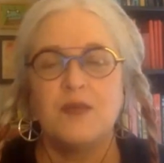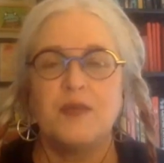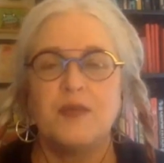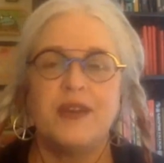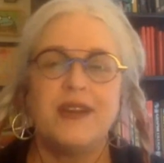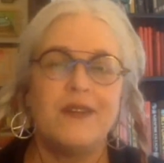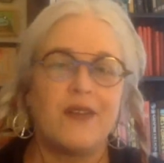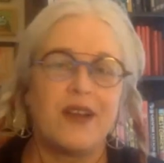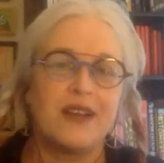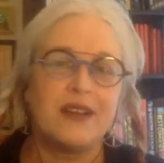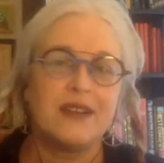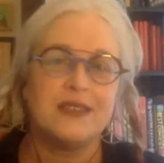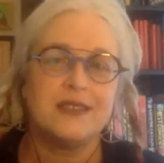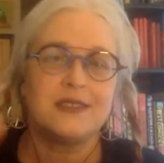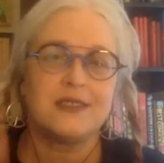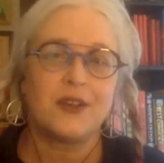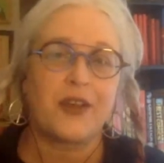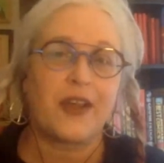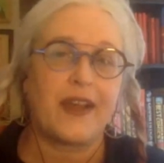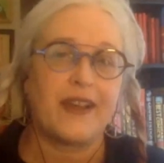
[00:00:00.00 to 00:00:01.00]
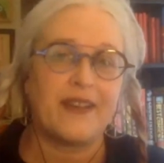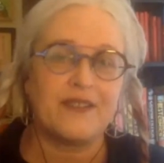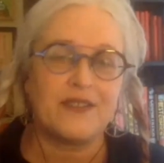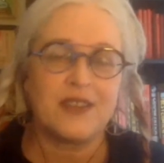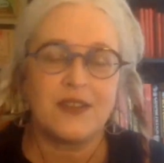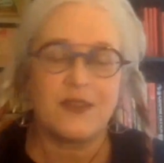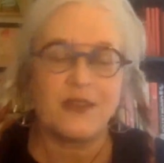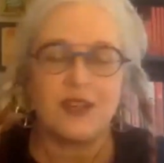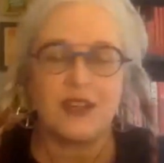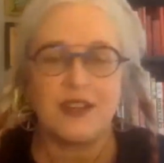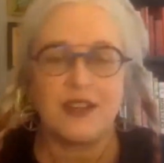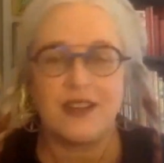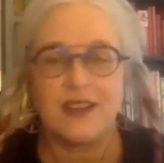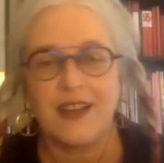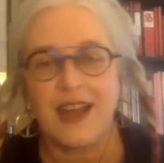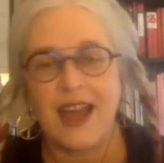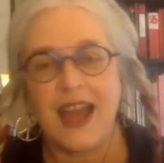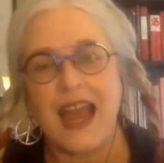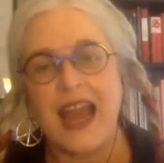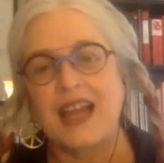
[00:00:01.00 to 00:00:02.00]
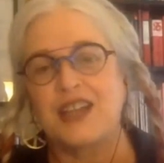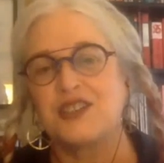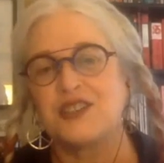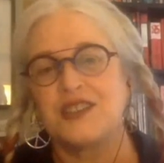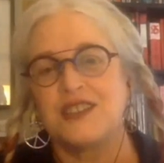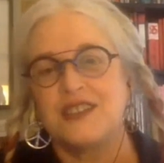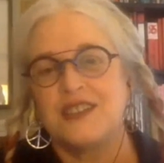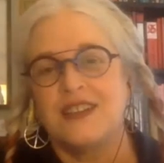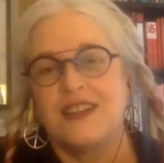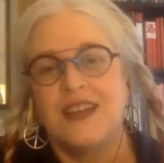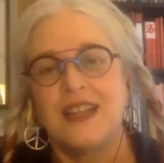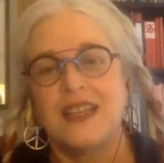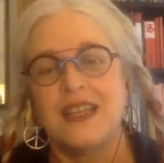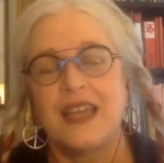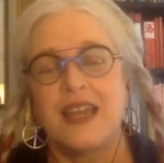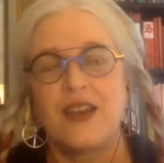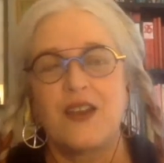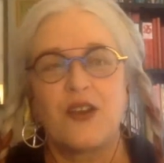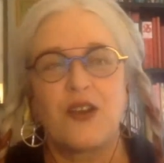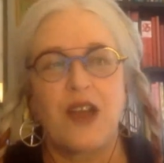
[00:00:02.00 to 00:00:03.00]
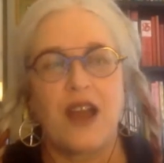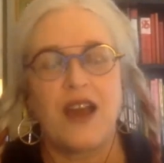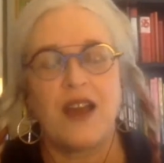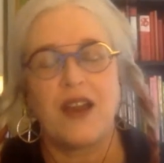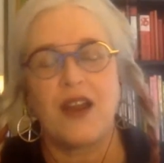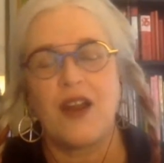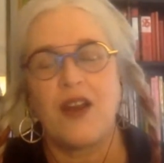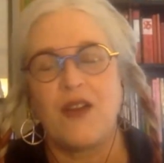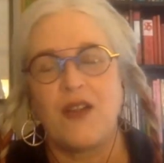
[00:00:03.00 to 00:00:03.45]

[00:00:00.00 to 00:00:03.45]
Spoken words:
But anyway, it's okay. They don't need to. I actually later got